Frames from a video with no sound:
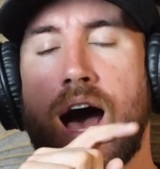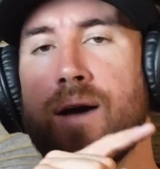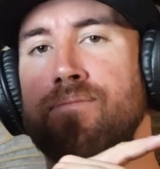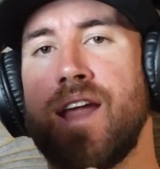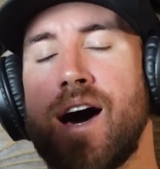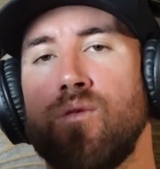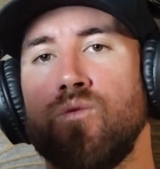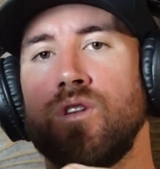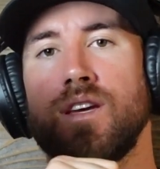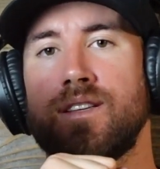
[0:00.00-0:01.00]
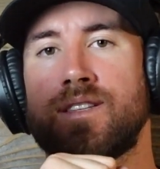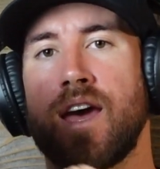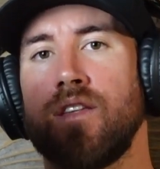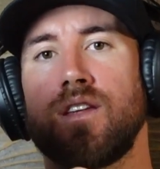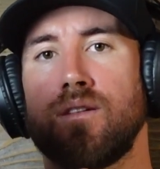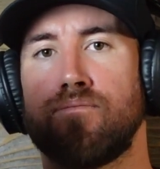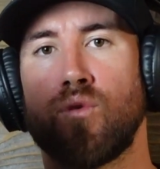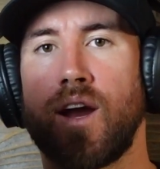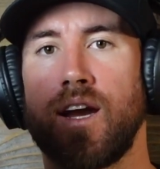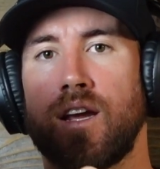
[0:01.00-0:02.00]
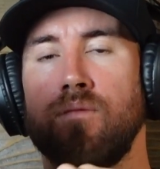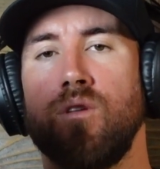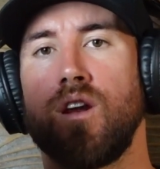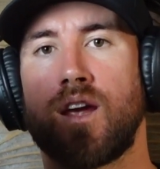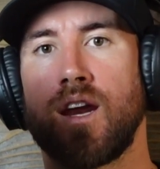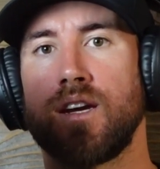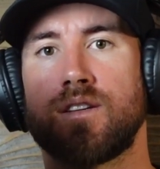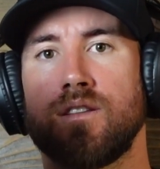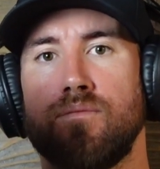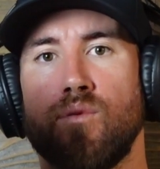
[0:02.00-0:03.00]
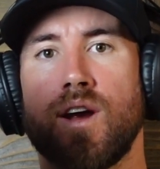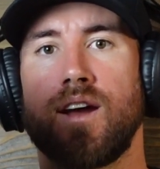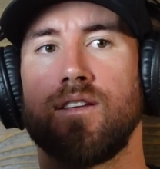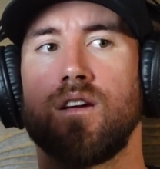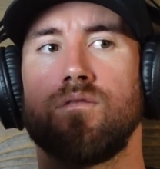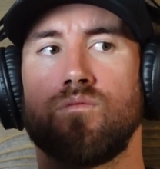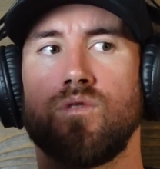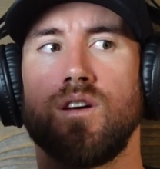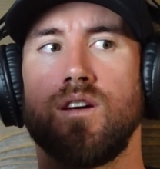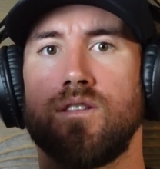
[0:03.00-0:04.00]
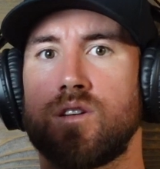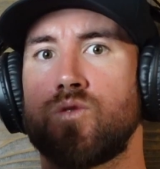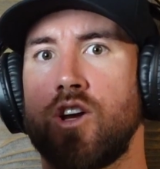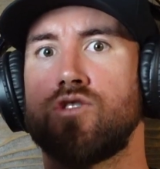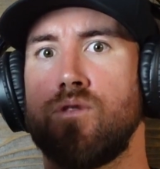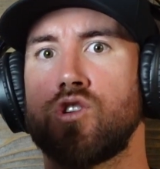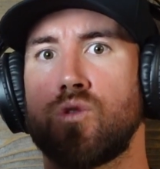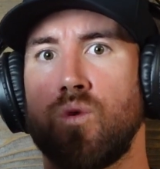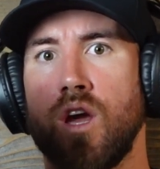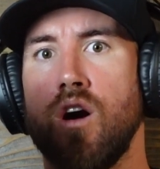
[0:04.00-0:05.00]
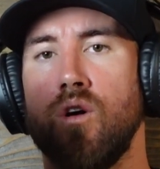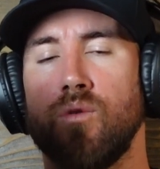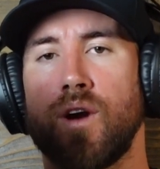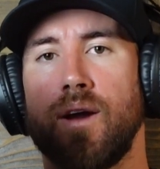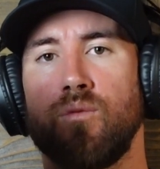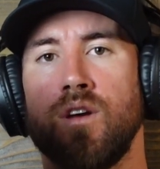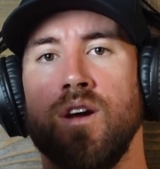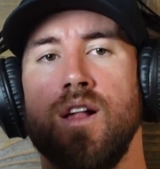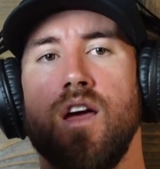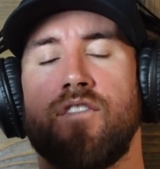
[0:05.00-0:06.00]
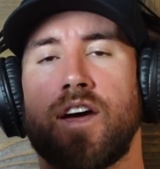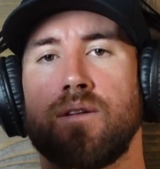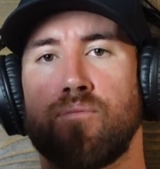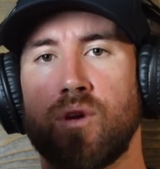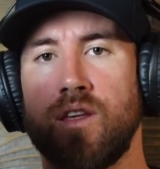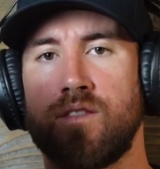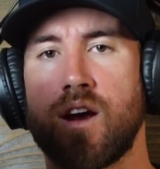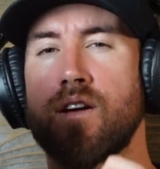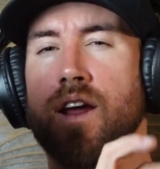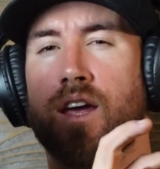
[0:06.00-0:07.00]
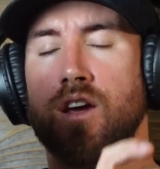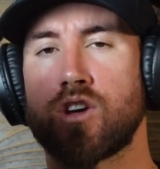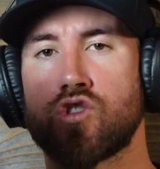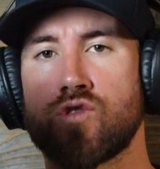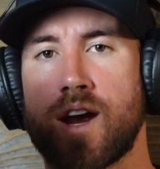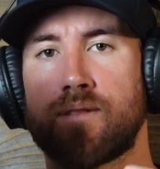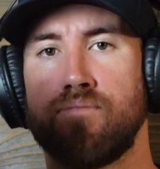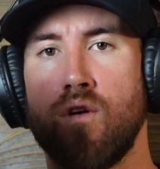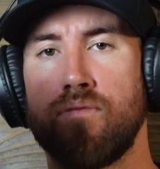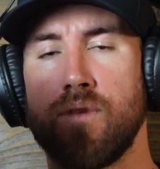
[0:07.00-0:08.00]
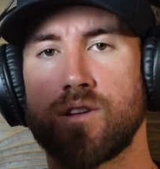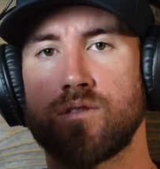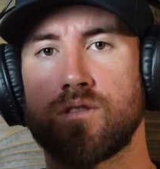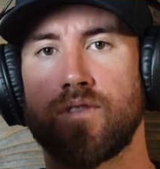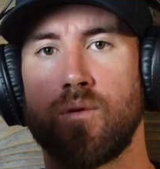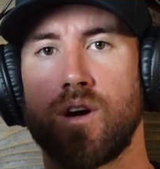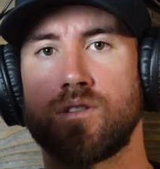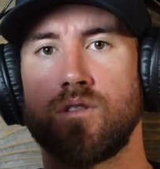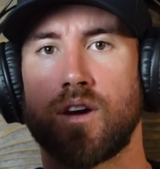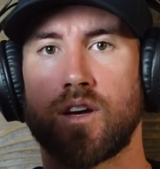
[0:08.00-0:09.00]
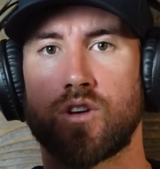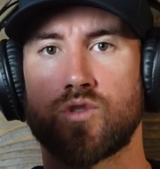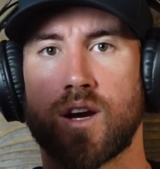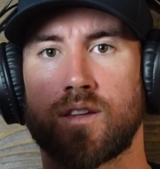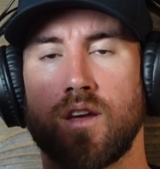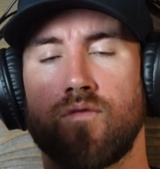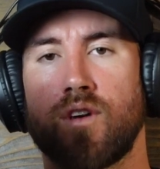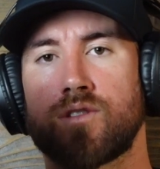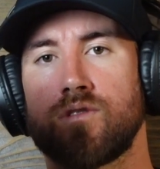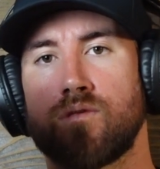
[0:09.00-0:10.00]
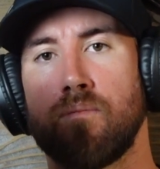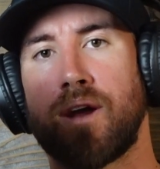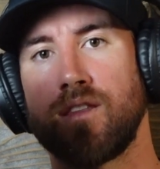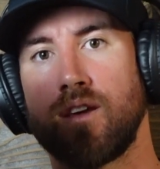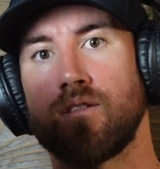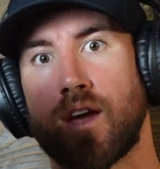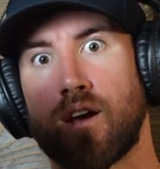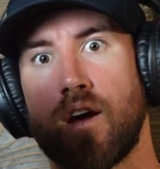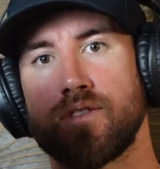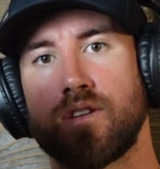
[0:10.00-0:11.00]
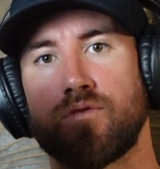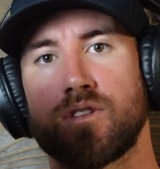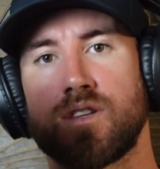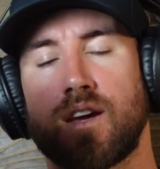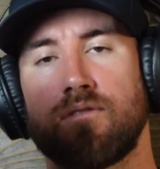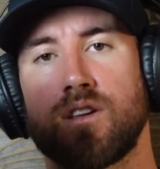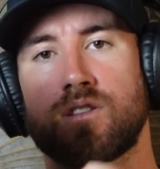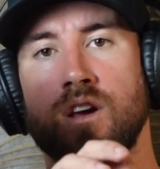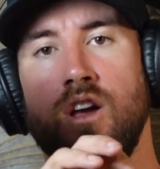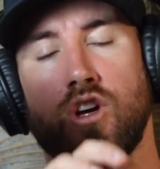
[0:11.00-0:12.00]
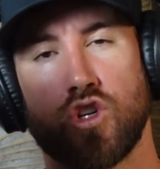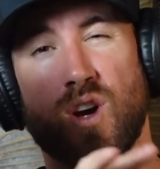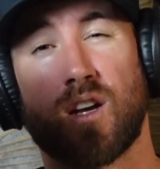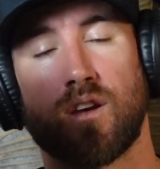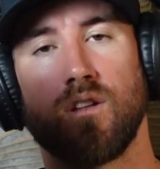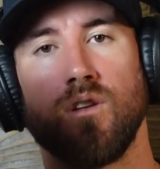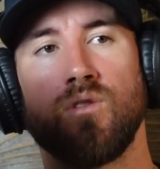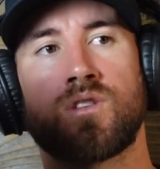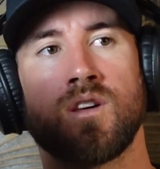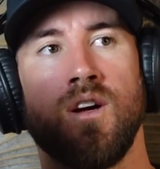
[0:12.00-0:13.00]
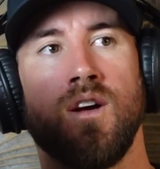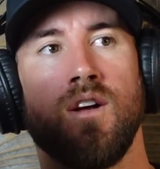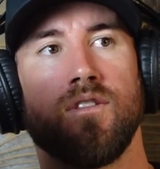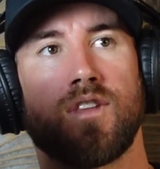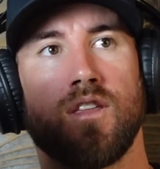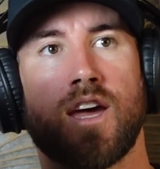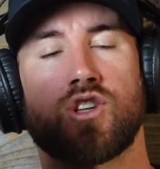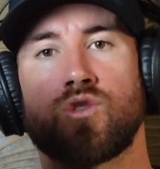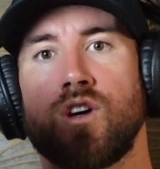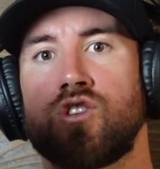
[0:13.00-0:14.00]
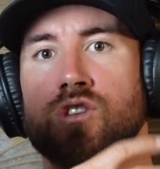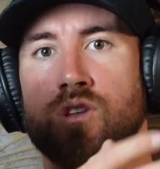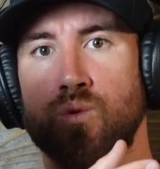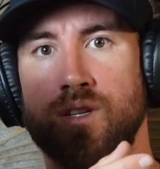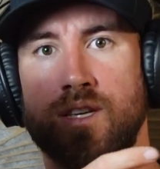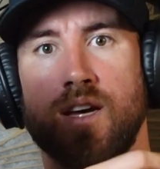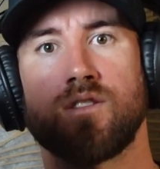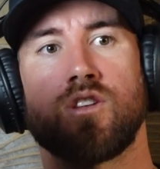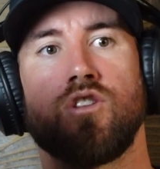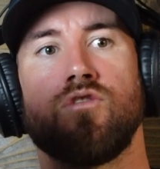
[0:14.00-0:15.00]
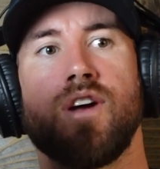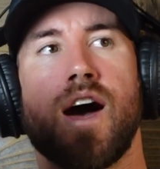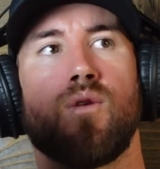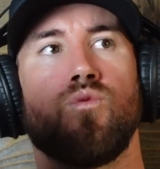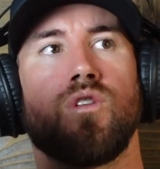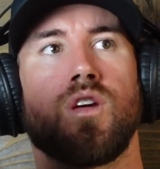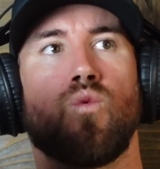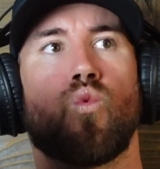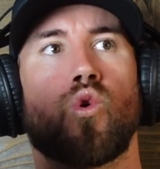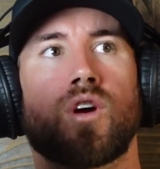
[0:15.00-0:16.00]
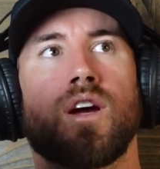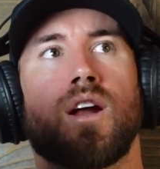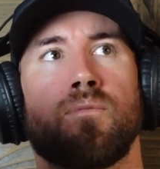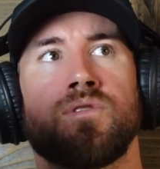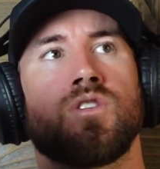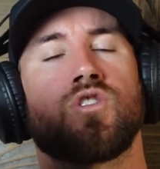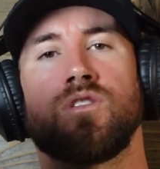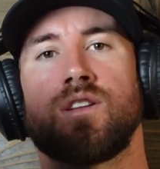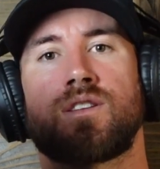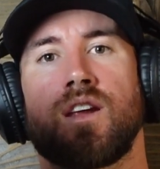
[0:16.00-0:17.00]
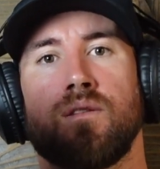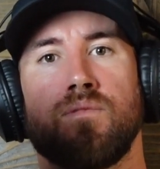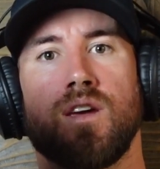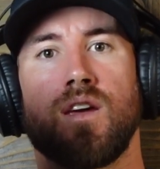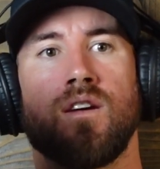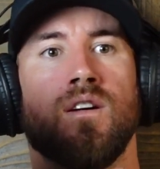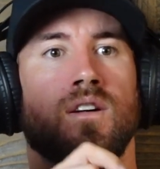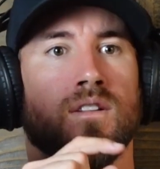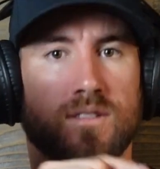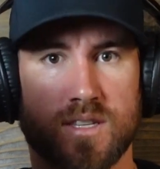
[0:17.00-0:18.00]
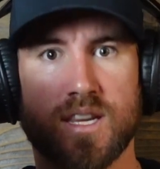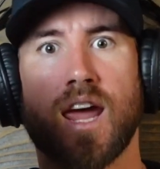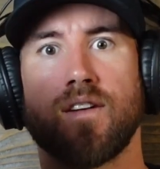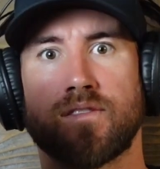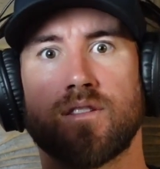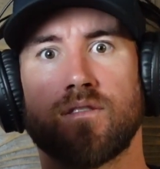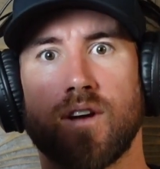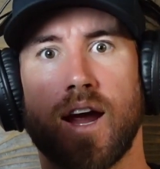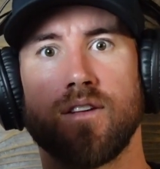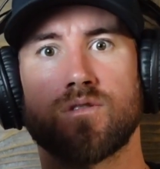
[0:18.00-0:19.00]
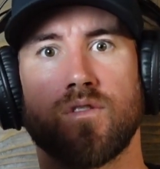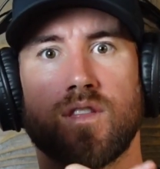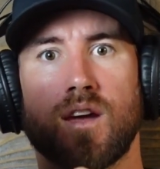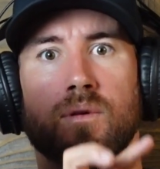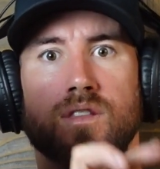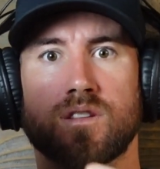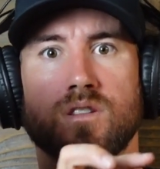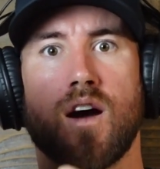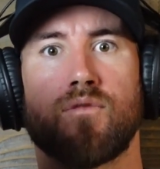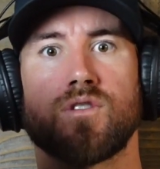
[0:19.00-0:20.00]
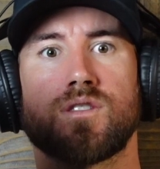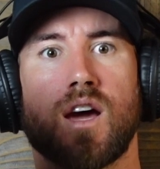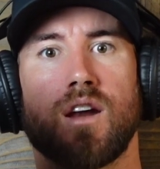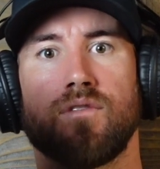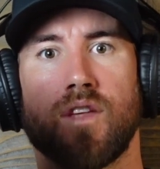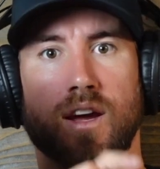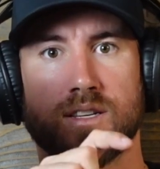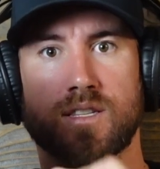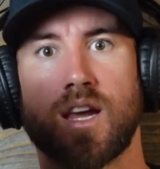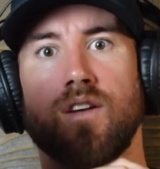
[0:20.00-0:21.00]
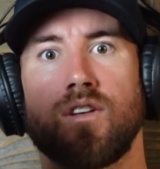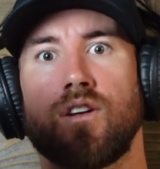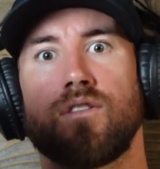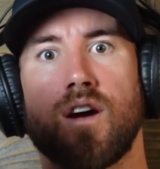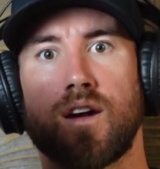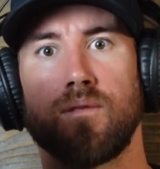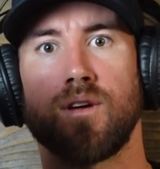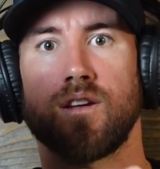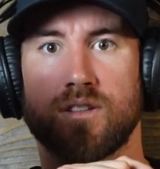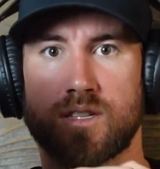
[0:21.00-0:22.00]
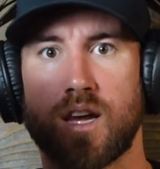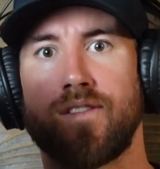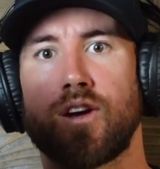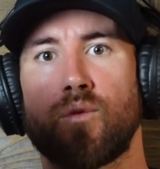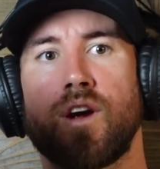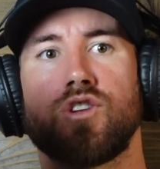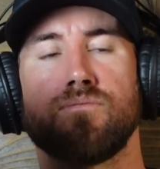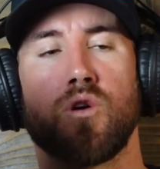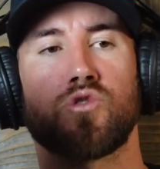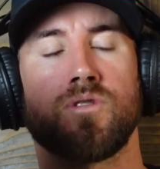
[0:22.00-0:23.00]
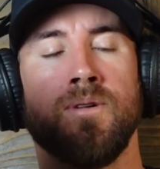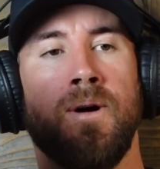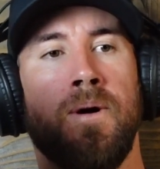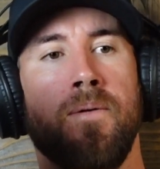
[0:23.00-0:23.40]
I'm not really telling the brain and communicating to the brain that this range of motion we own, right? If I can breathe there and I can contract both muscles if I want to, I can contract the hip flexors, or mainly, like, obviously for the sake of this, contract the glutes, then that stretch is too intense and you're not really working on a position that's going to be saved, right? So if you think about the software side of like saving your document and saving your range of motion,